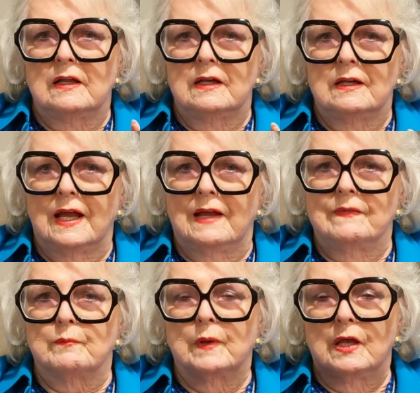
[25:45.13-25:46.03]
and the
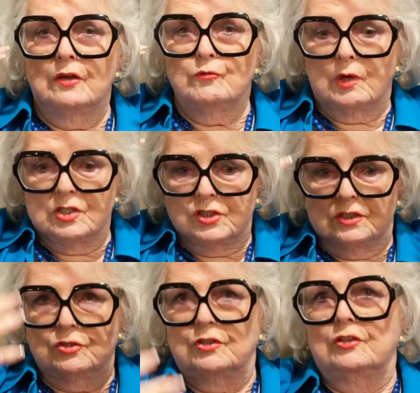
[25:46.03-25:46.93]
blood rushing to
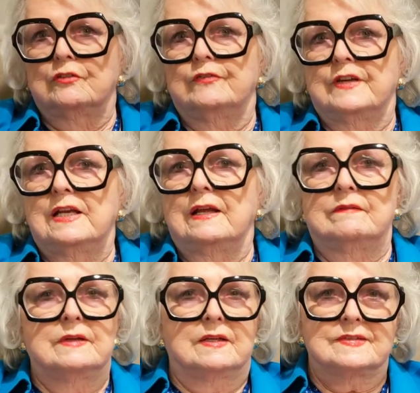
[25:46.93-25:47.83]
your feet.
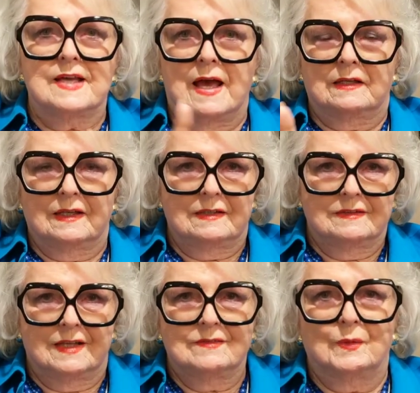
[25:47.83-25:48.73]
Exactly, that's
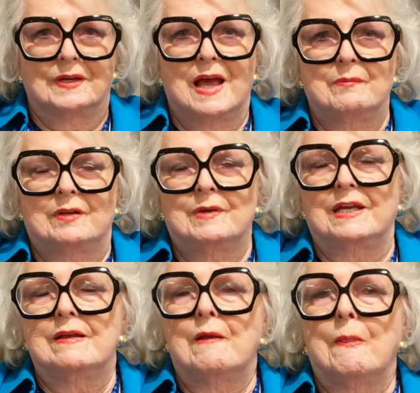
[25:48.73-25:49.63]
what happened to me.
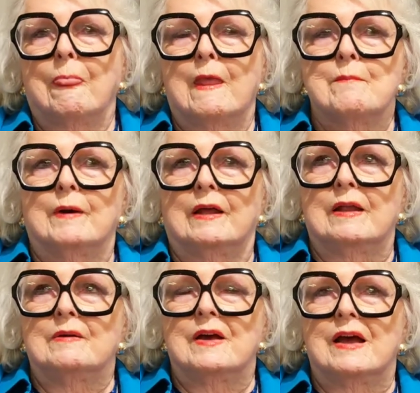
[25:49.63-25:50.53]
But
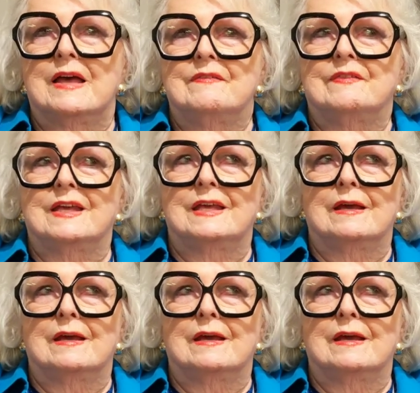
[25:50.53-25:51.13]
it